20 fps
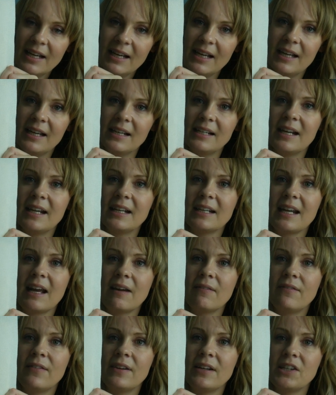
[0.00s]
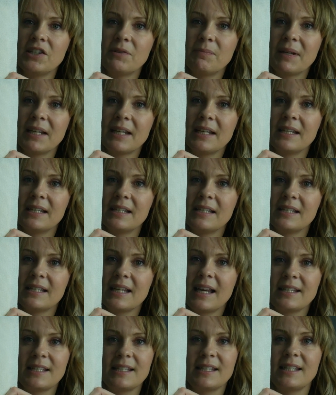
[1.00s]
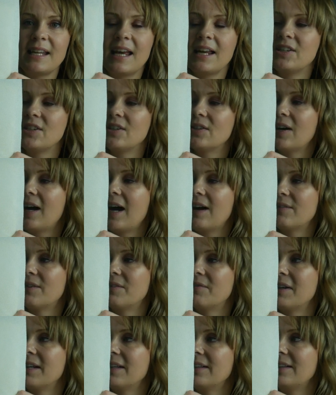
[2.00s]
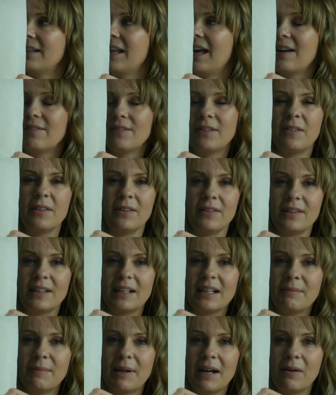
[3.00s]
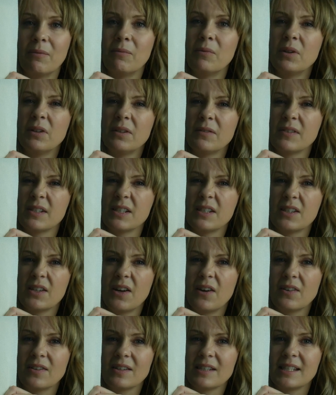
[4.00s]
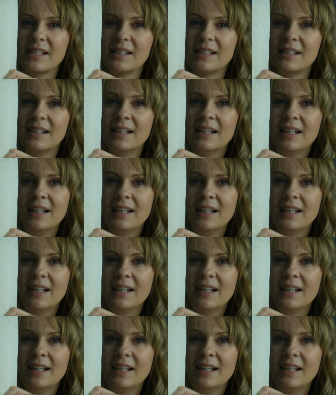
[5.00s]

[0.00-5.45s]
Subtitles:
and get finished, because as I said, you know, I have a real thing about wolves and dogs and